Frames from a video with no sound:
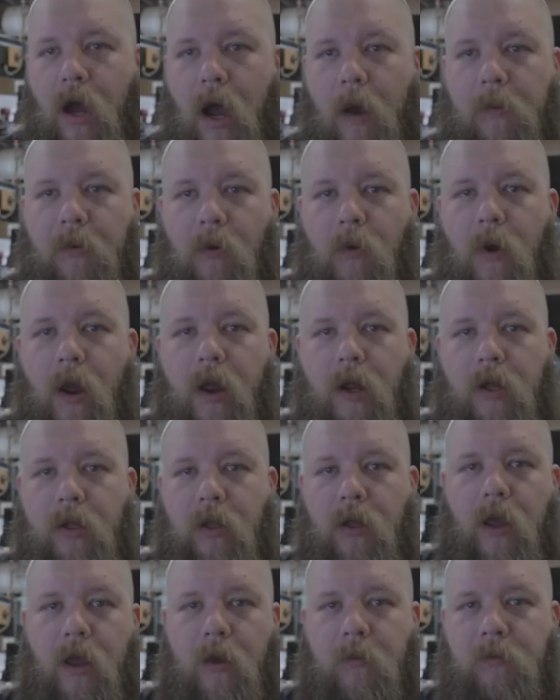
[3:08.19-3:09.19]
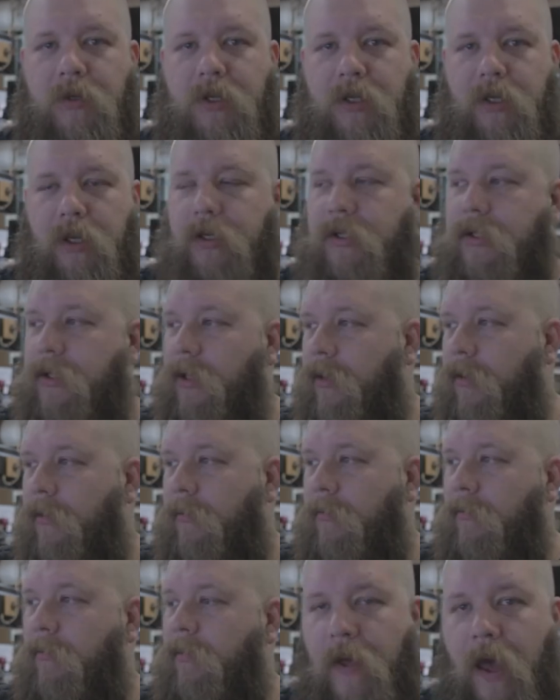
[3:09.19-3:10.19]
copyright claim
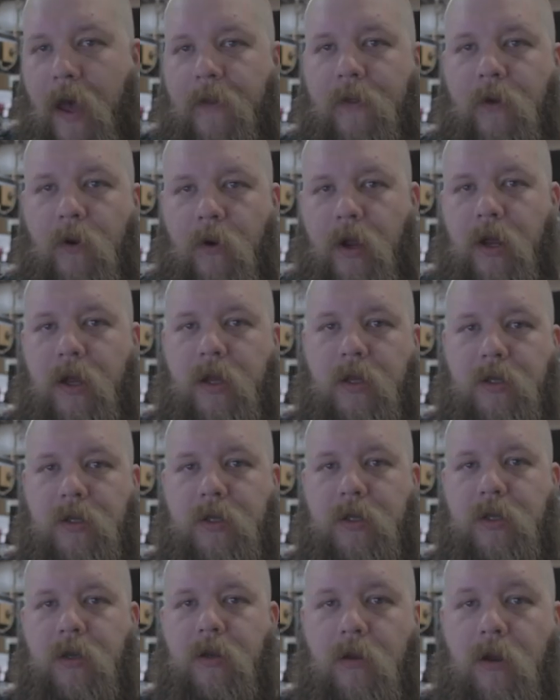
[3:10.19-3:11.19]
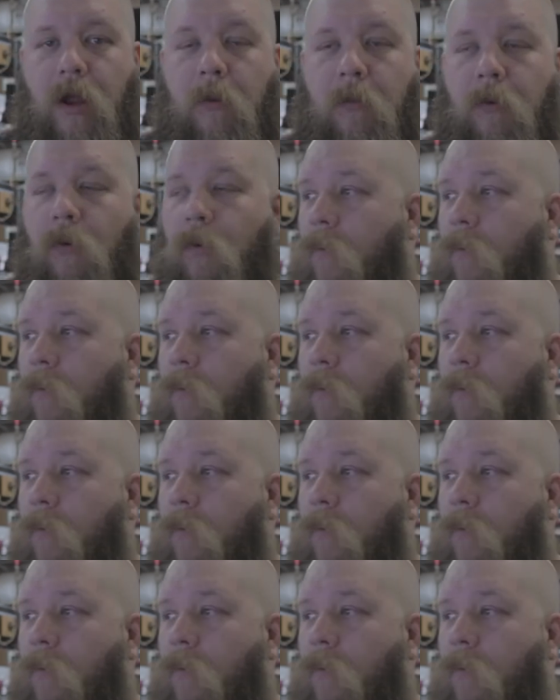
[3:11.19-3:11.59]
system that there is. Number